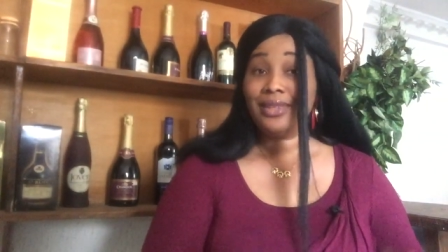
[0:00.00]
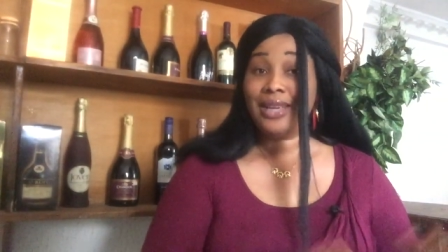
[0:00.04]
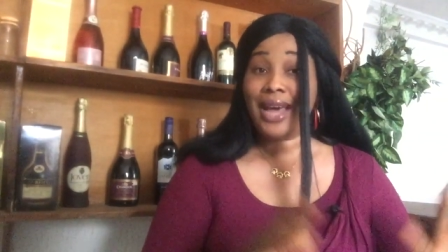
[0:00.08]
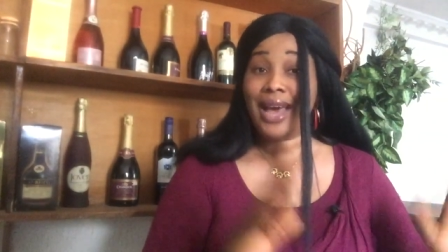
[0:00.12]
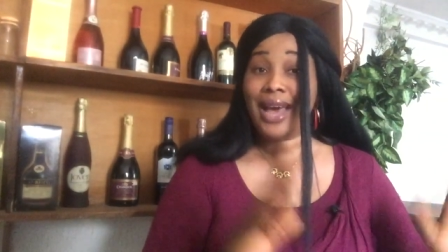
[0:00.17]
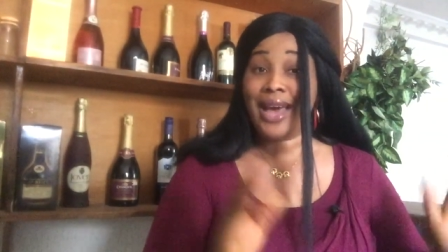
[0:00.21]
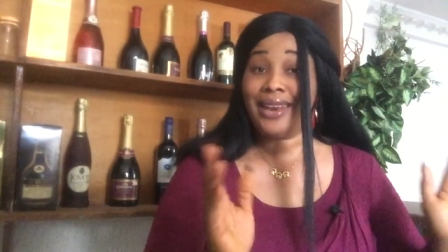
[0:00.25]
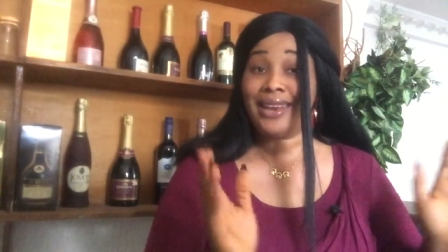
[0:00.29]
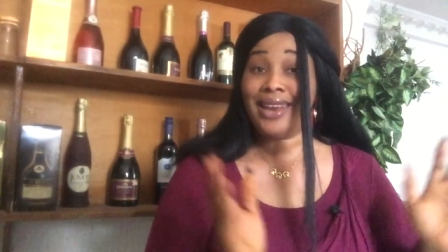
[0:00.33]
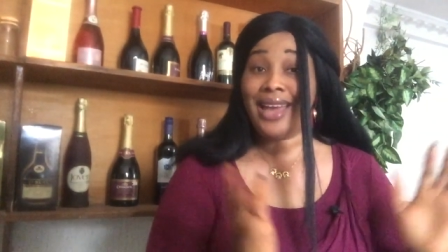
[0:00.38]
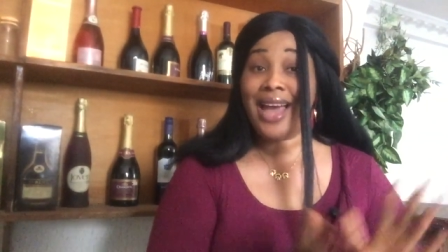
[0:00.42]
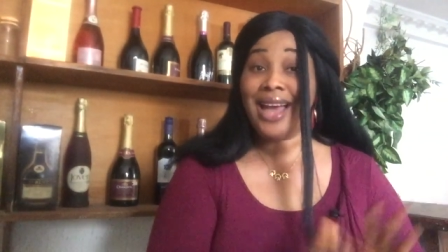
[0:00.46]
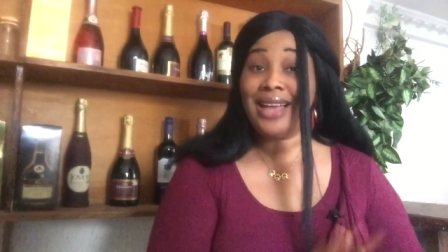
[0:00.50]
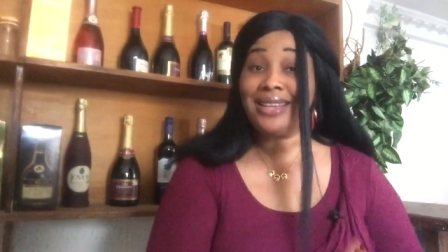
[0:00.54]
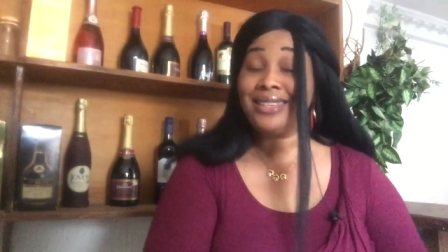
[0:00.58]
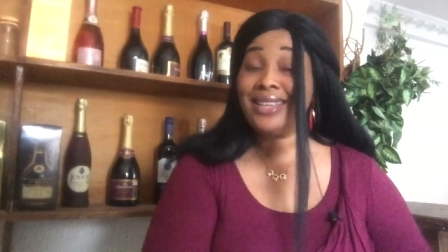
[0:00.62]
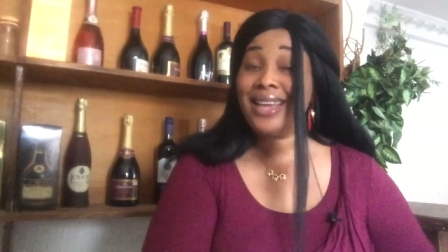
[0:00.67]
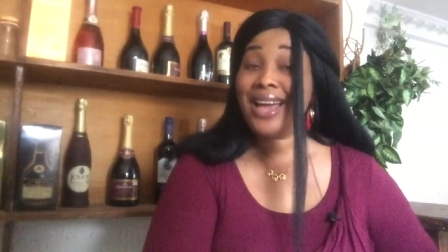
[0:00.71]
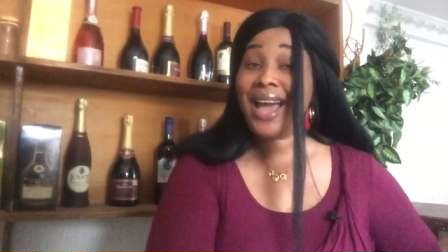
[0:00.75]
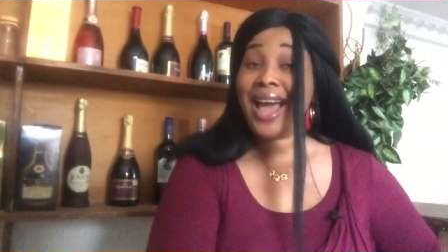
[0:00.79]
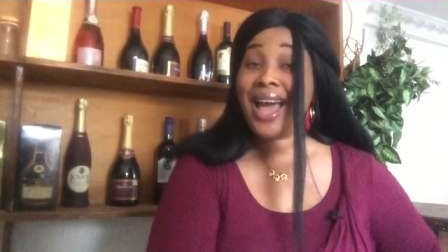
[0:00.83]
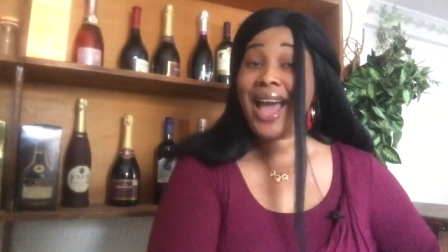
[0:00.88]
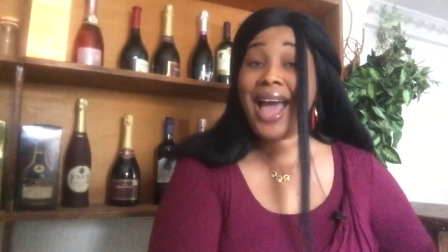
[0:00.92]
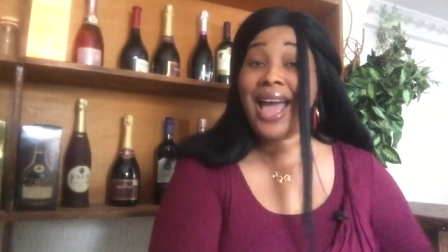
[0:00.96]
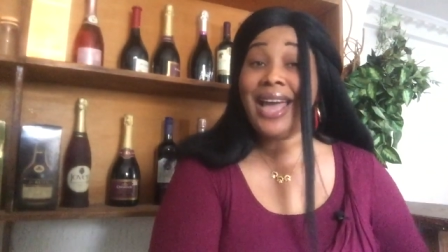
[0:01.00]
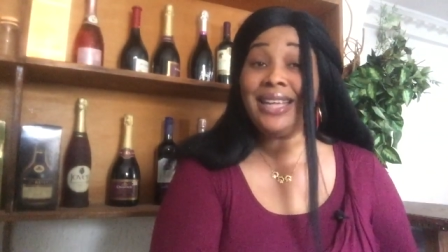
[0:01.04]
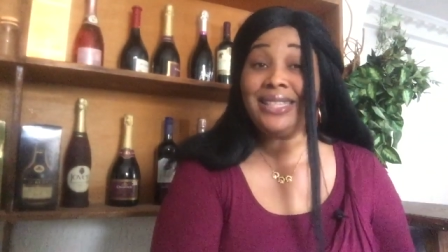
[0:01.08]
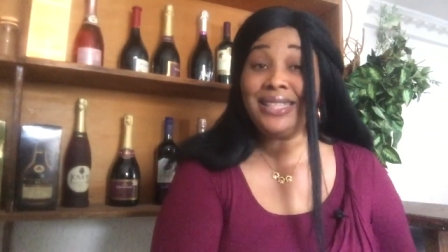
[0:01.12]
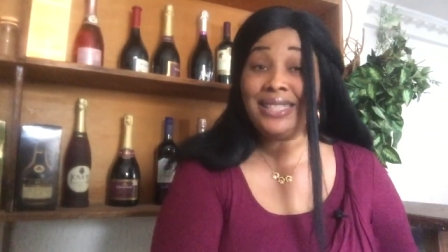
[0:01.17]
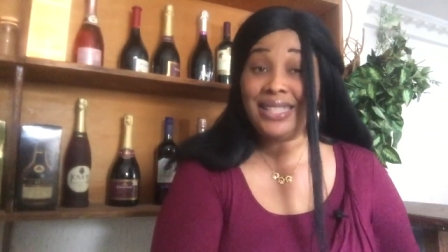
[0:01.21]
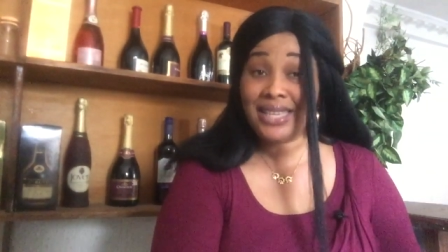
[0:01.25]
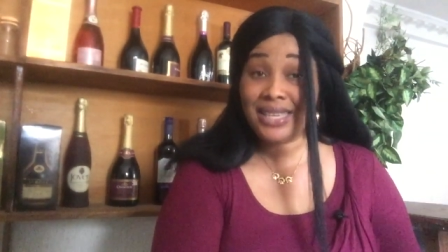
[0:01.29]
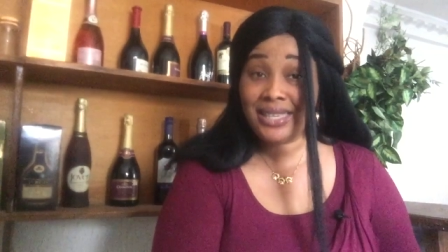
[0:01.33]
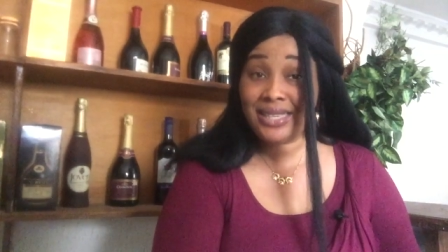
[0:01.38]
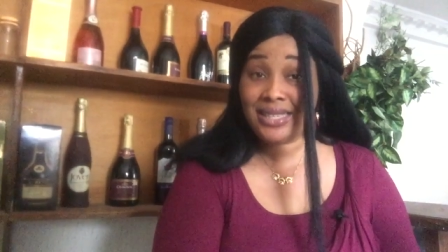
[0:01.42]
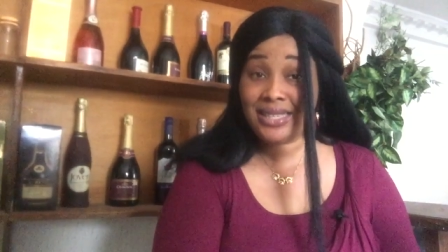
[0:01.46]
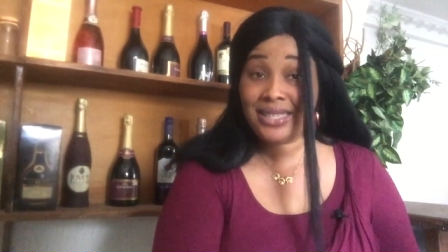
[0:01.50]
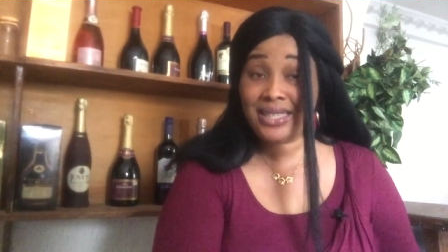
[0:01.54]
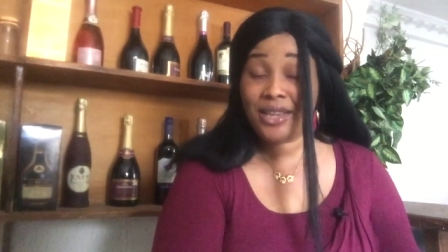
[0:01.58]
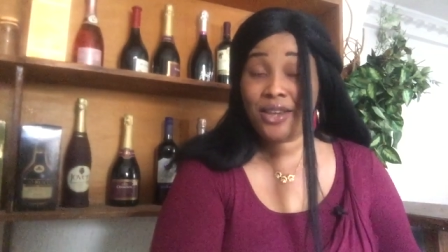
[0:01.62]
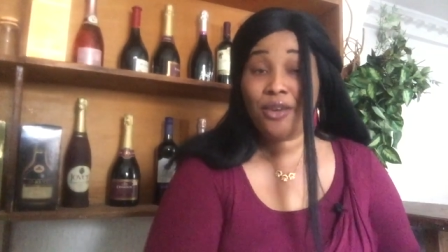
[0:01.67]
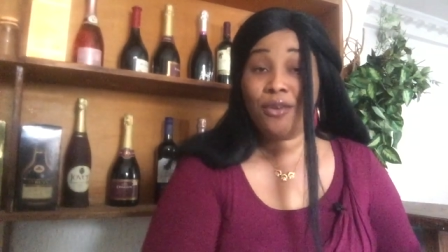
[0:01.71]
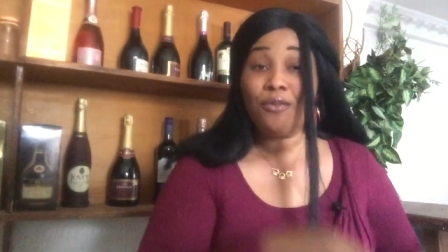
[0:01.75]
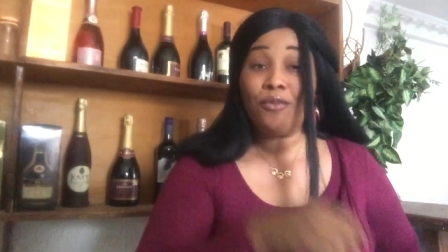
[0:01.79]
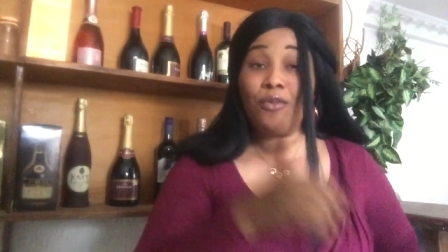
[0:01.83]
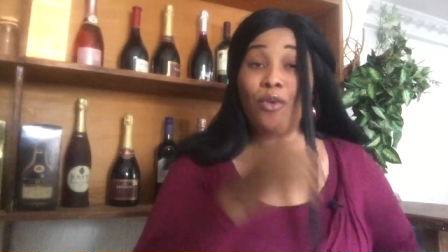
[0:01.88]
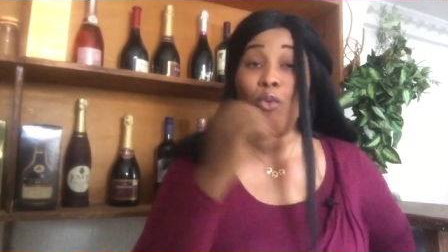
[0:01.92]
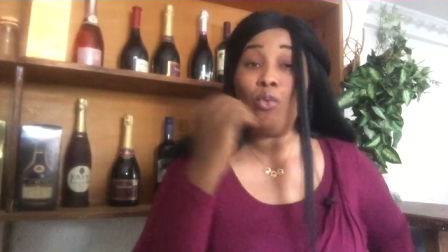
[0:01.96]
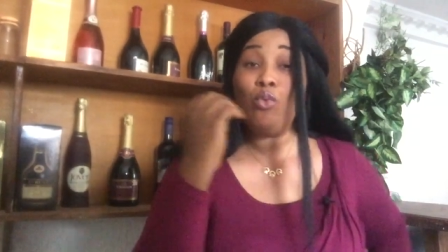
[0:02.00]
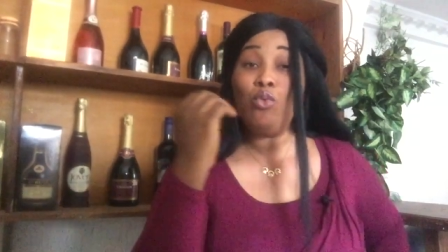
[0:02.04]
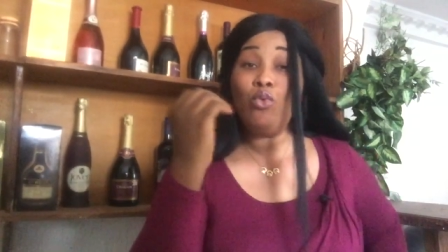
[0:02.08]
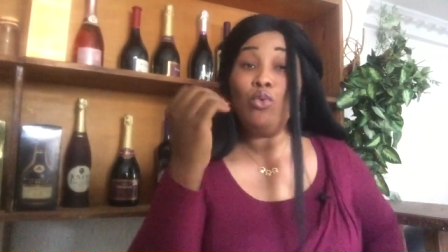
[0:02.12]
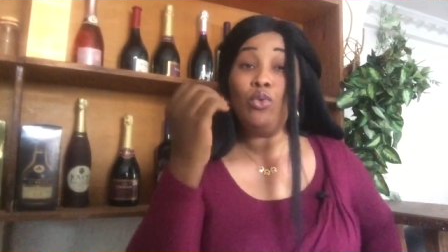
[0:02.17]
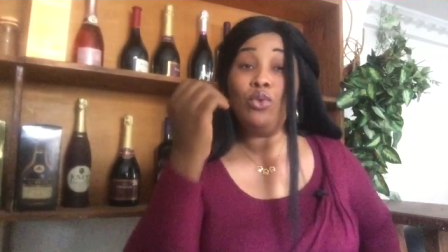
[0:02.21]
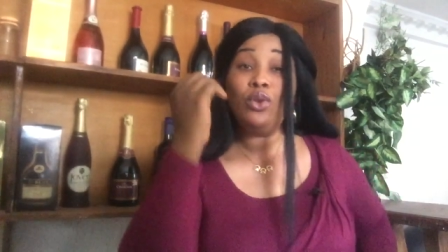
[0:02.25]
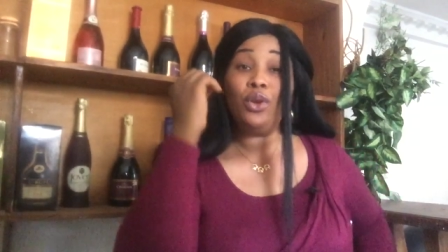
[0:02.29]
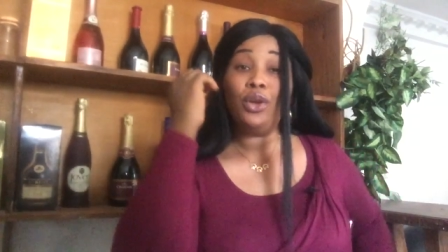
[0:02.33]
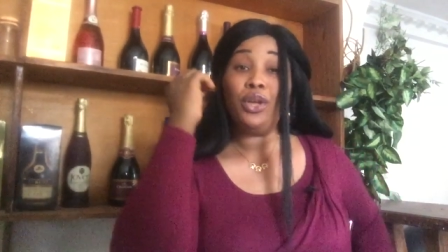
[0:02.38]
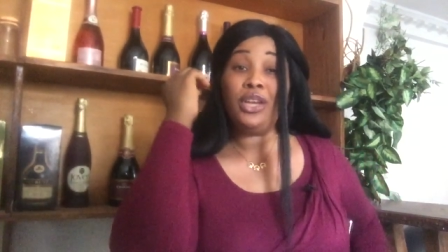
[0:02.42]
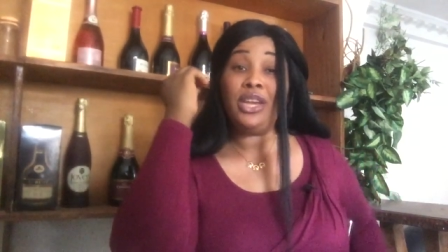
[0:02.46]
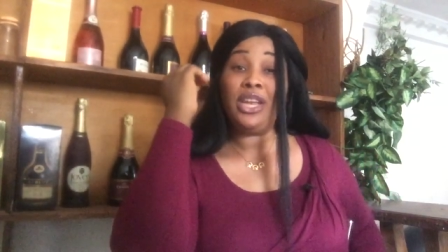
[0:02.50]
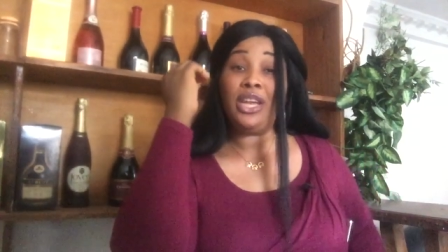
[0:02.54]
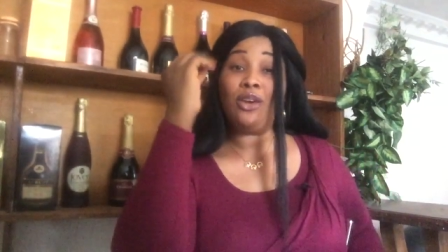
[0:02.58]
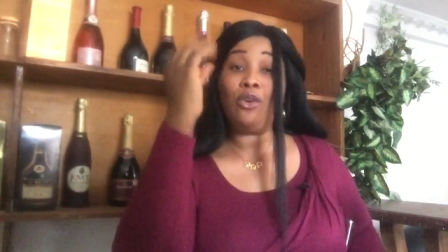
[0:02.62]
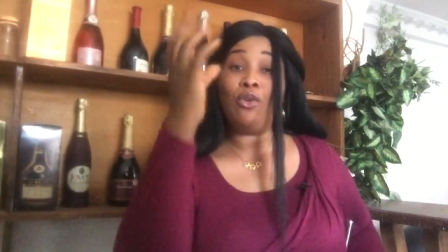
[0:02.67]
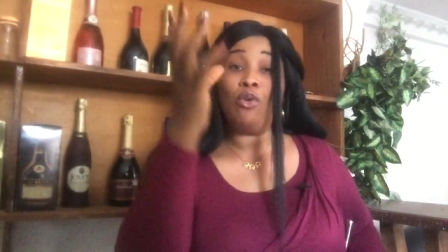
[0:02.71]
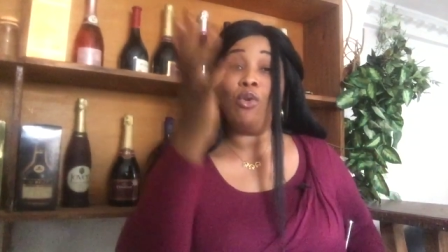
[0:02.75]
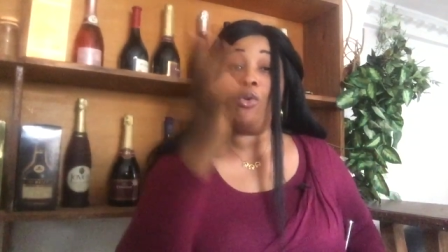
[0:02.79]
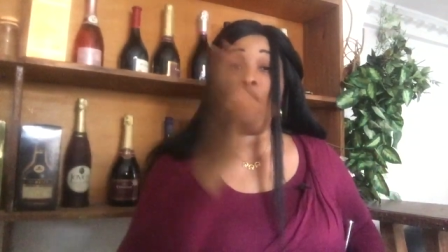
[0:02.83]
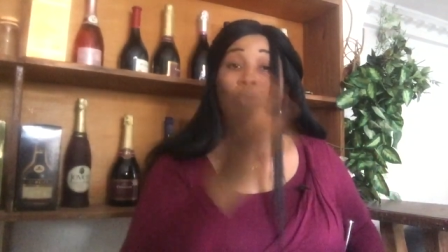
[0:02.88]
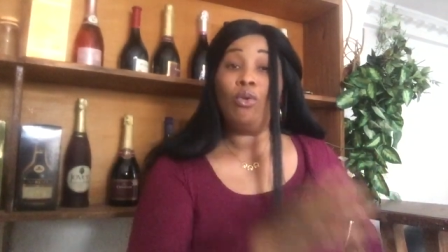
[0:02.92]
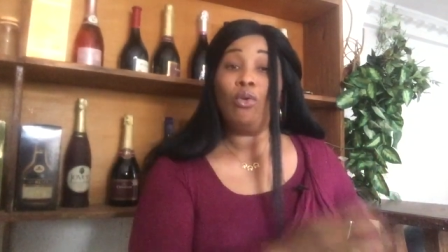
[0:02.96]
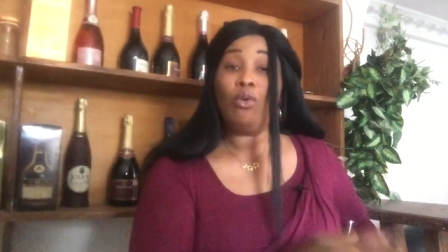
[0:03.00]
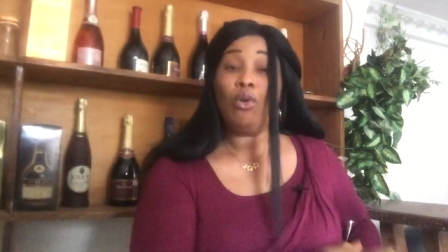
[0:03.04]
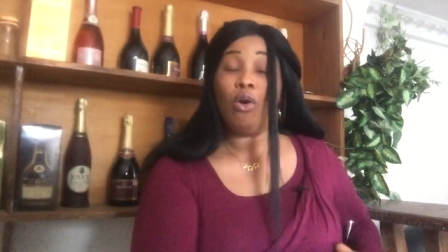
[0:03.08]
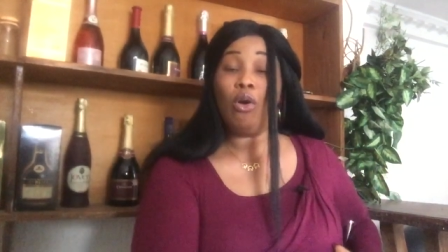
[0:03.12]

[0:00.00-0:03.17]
and has high taste for who they go